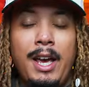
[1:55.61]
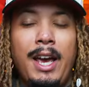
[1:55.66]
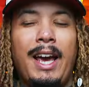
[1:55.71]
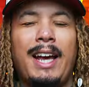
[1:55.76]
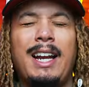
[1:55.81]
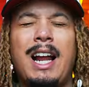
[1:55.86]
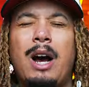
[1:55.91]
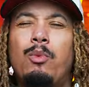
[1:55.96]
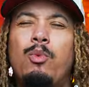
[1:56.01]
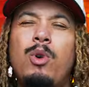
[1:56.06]

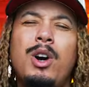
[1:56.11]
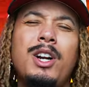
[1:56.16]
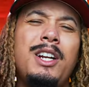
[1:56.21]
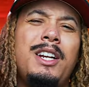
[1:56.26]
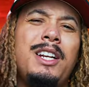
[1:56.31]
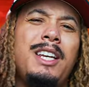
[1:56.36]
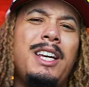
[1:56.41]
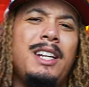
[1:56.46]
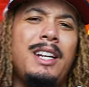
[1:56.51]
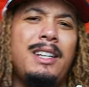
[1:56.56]
and I wanted
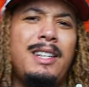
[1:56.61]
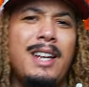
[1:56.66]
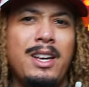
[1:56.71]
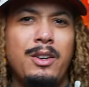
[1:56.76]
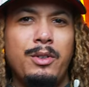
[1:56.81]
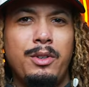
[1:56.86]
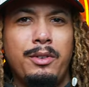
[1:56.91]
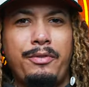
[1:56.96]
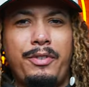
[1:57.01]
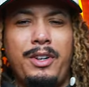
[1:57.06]
to get a
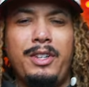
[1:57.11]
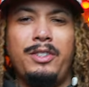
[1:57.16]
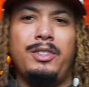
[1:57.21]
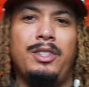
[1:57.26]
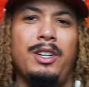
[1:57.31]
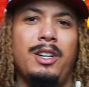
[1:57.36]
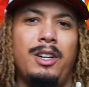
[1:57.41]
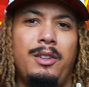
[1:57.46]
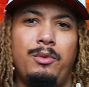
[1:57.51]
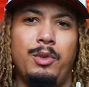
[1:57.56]
Daniel Defense
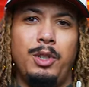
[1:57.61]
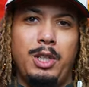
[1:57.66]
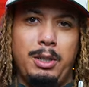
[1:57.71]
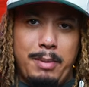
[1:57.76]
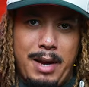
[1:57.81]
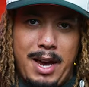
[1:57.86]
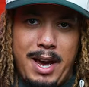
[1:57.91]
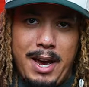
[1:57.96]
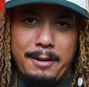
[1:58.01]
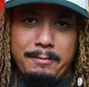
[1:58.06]
gun really
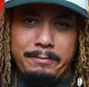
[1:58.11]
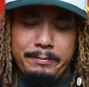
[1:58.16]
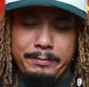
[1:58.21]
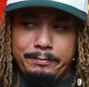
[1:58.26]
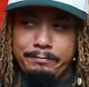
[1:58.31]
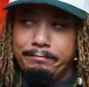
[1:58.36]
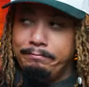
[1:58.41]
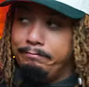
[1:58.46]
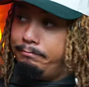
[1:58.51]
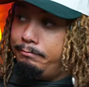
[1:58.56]
bad.
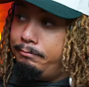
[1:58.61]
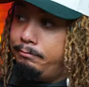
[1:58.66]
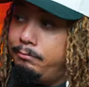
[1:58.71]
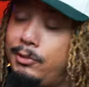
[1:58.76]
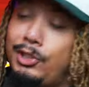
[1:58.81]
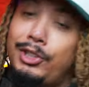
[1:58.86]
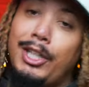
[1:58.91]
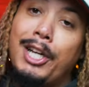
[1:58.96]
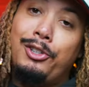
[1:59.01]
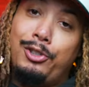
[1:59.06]

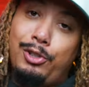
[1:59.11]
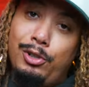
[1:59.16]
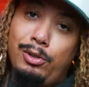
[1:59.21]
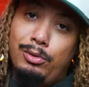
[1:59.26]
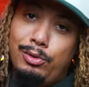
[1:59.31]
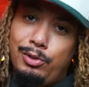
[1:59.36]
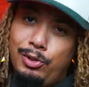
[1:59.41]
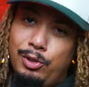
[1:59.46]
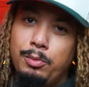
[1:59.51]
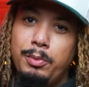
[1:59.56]
Stay
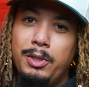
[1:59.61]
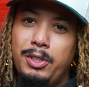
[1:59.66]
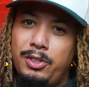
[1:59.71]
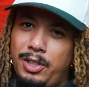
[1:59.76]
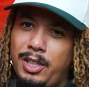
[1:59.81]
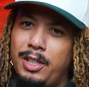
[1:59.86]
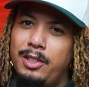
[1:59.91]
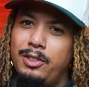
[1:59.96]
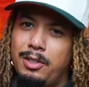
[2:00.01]
tuned. You'll be seeing